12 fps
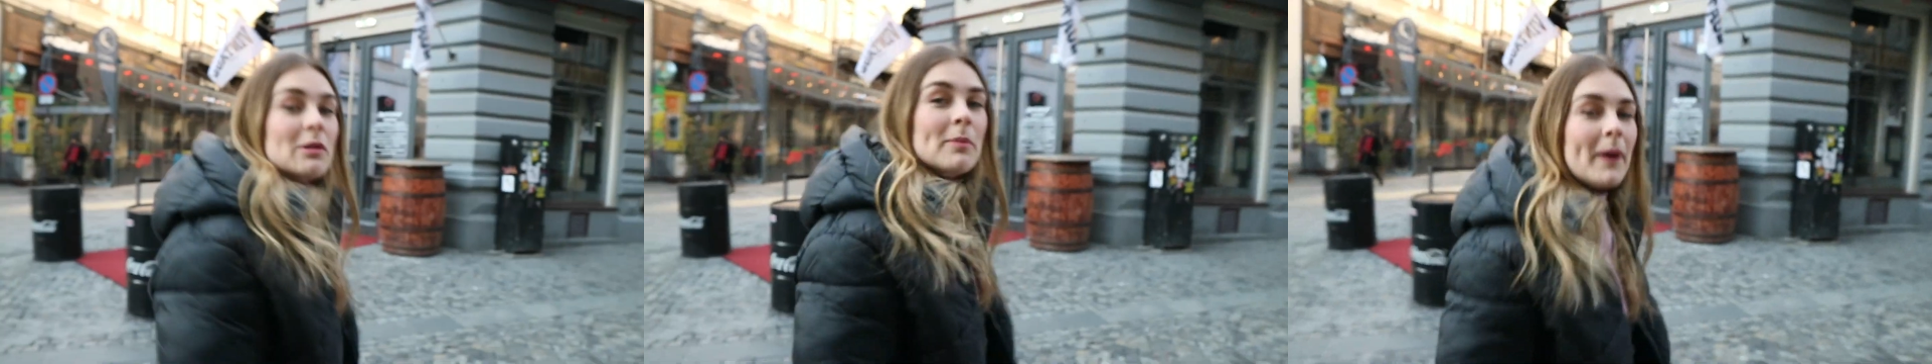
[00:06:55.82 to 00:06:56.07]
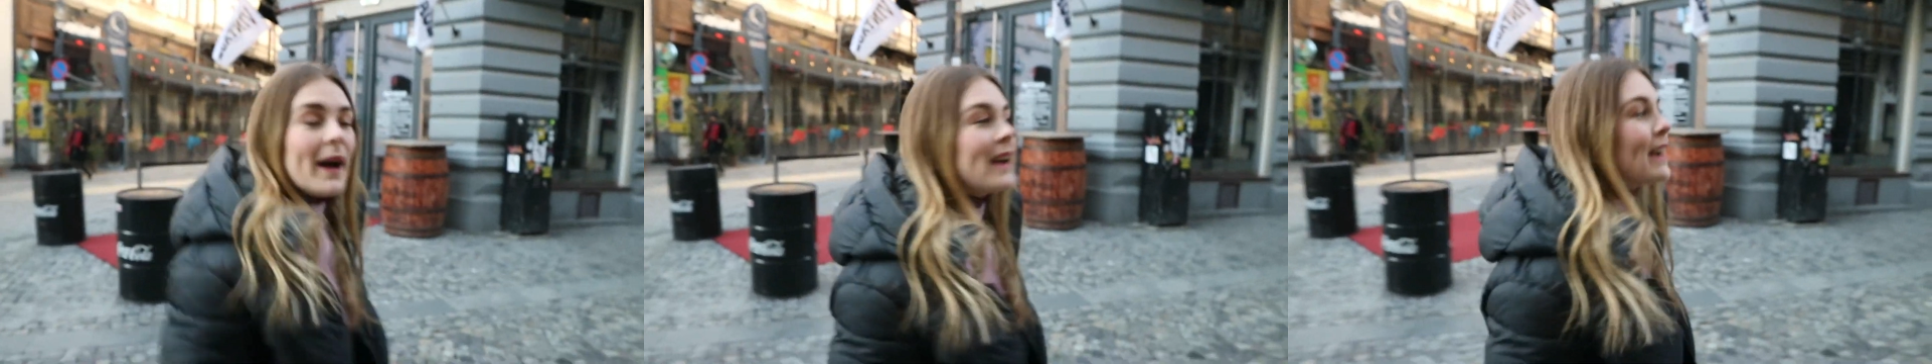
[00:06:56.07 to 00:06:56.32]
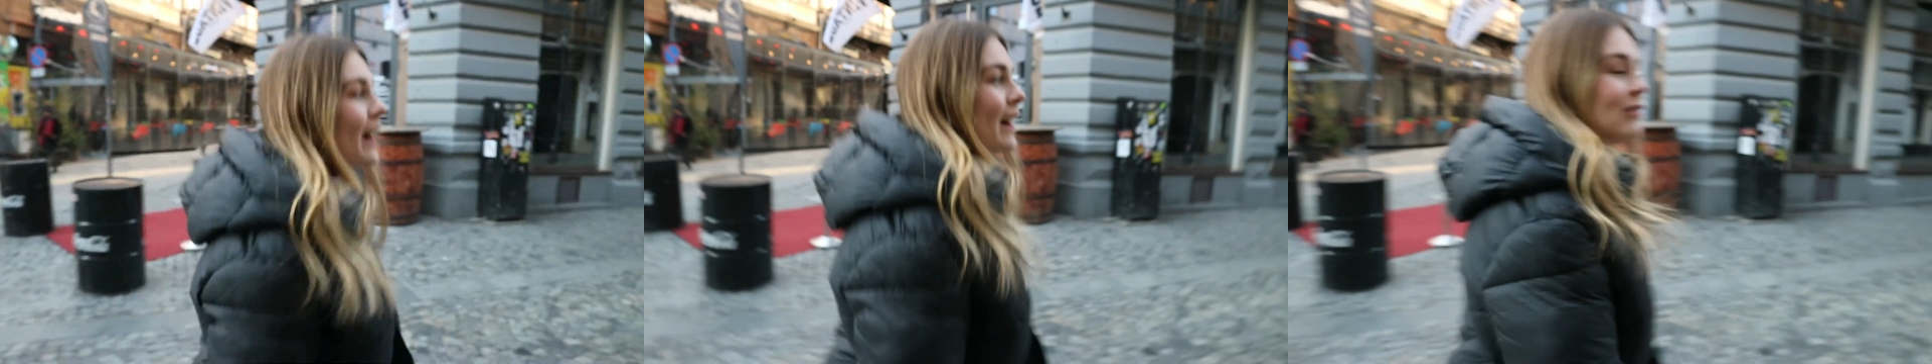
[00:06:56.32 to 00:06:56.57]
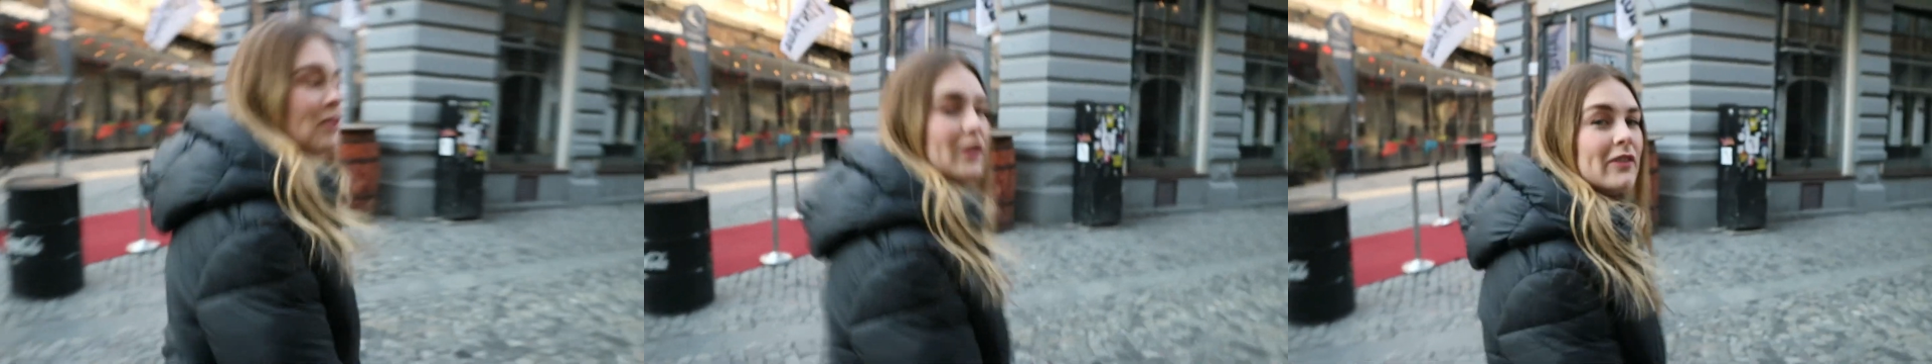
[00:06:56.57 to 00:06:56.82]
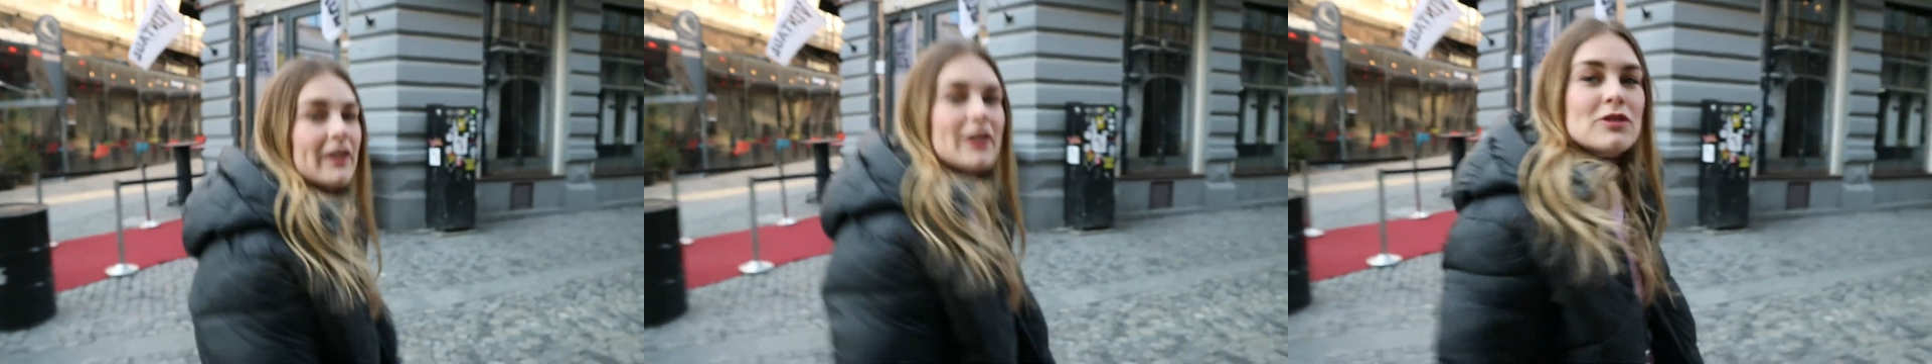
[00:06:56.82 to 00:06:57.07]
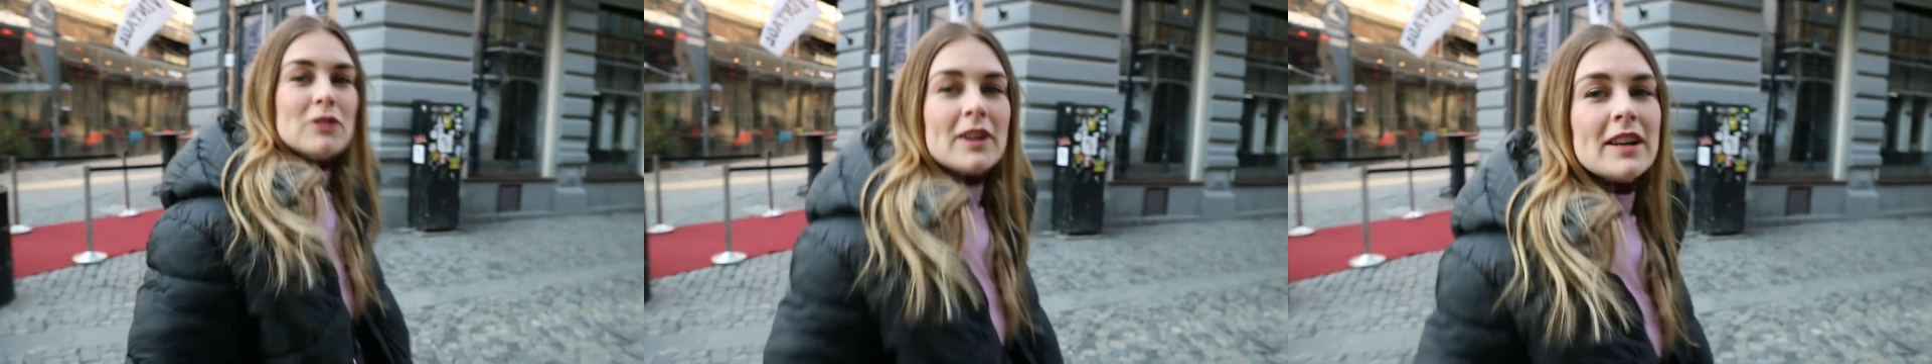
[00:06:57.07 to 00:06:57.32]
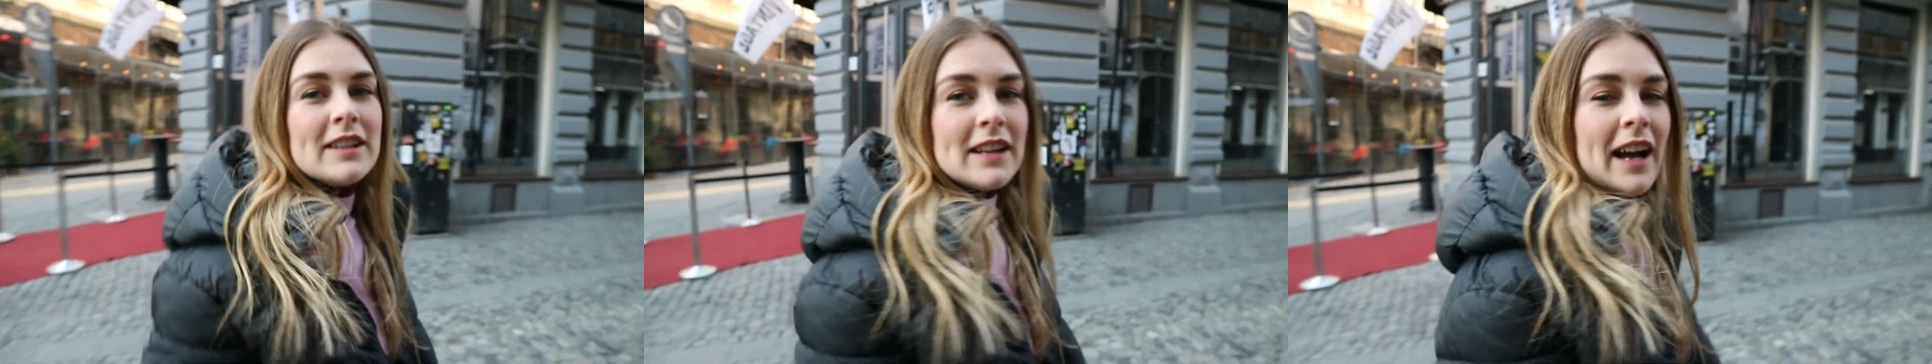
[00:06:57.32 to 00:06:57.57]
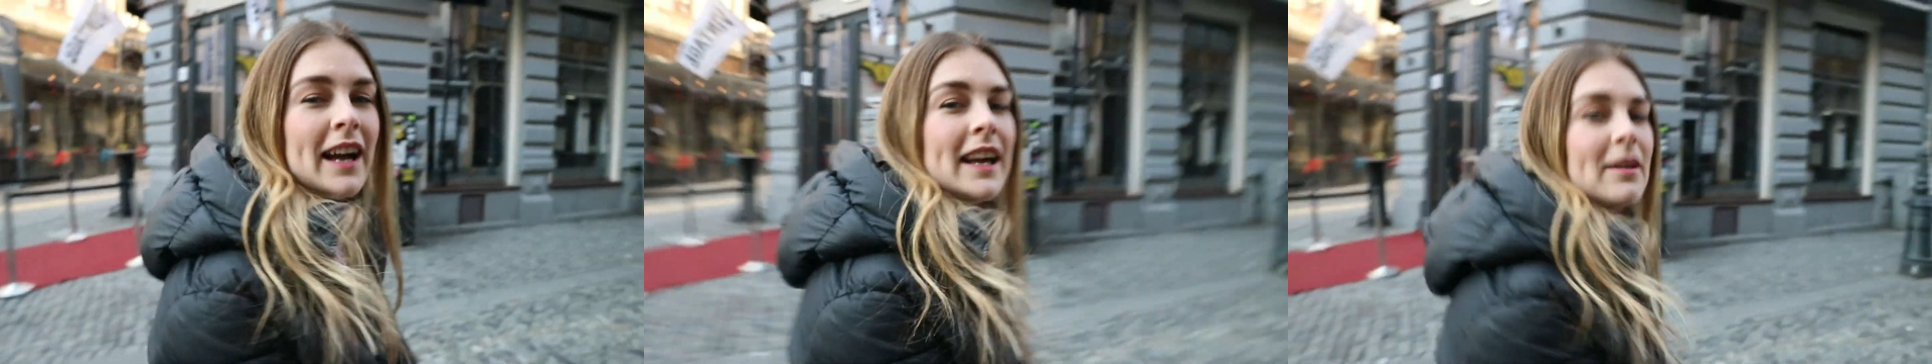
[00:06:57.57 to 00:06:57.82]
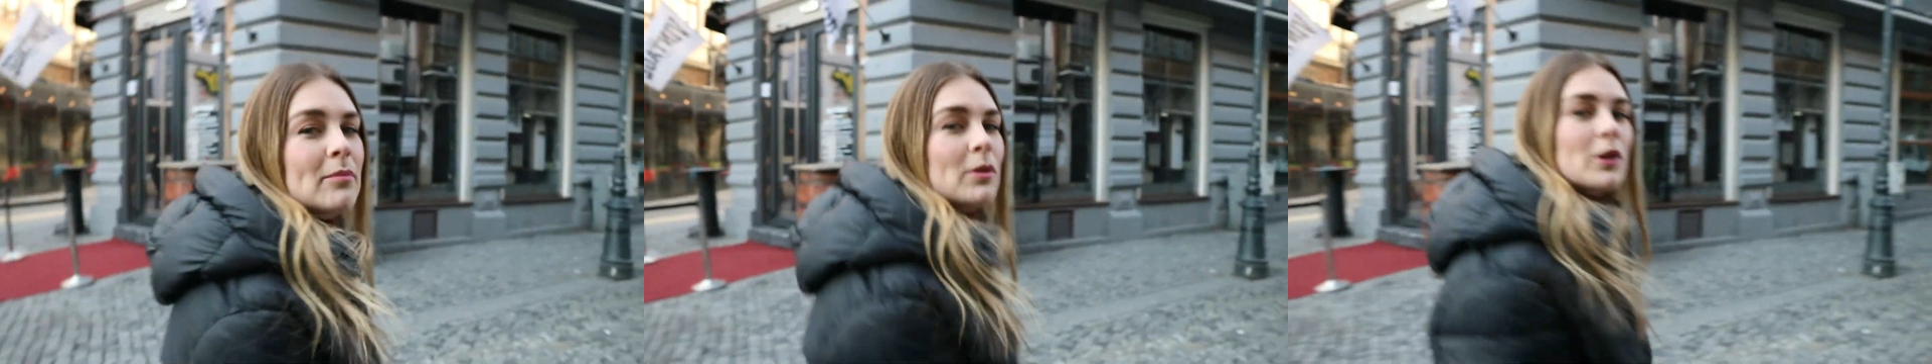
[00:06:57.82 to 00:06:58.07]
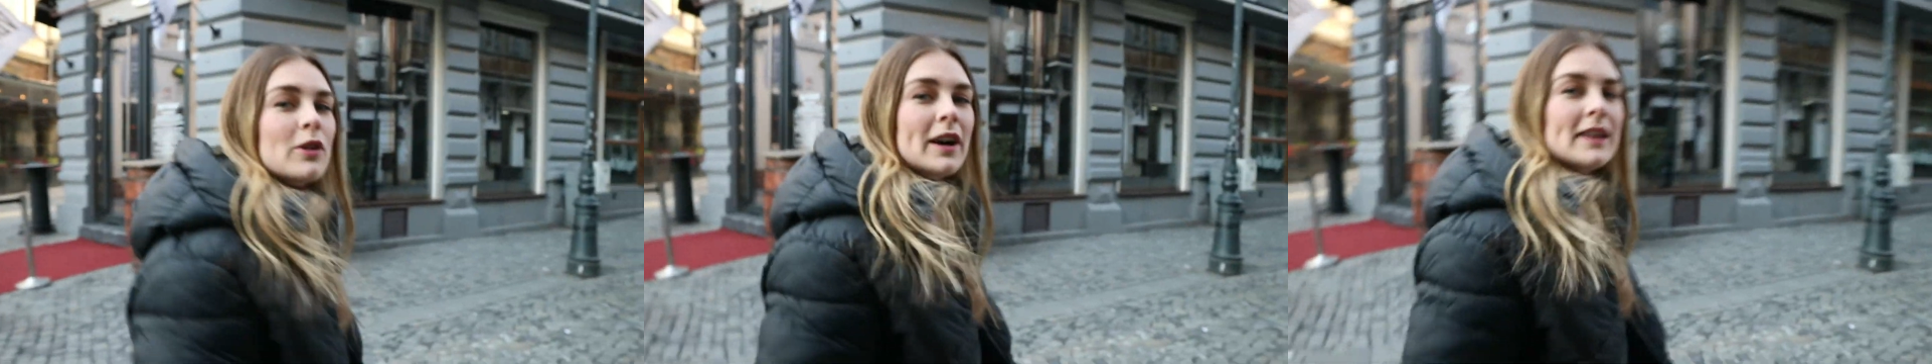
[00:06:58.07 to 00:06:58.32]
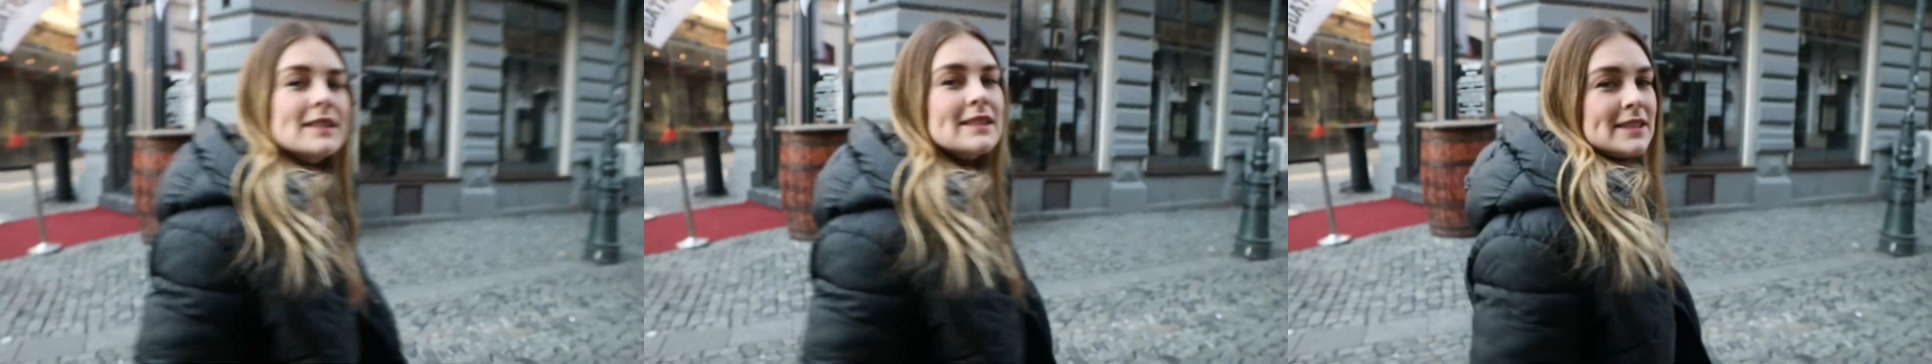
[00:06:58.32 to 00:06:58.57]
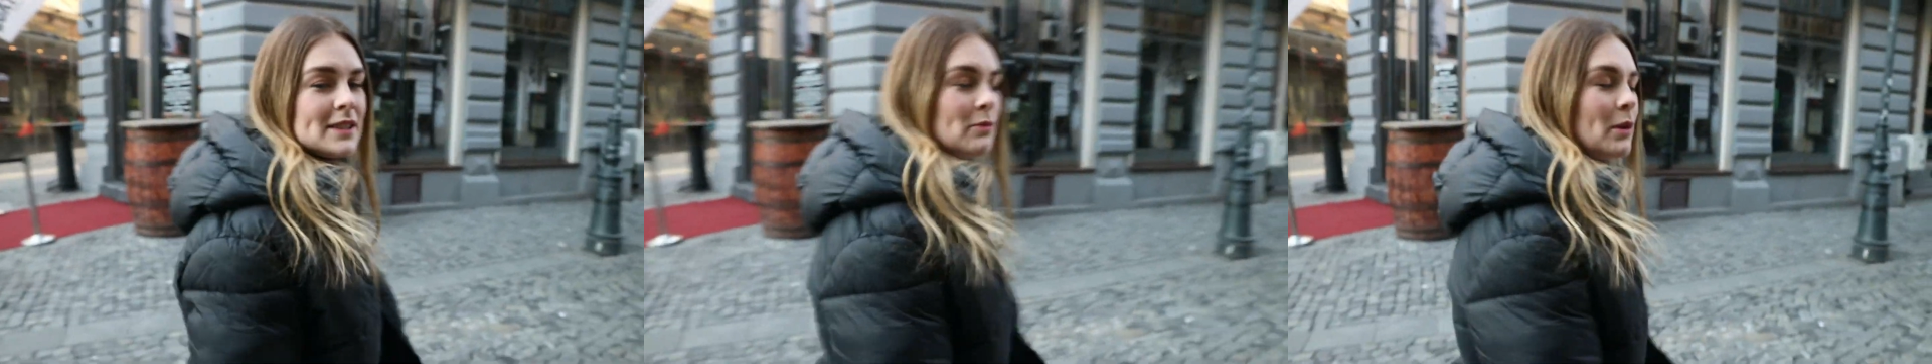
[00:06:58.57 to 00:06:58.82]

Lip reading: were back after a very drunken night in Bucharest.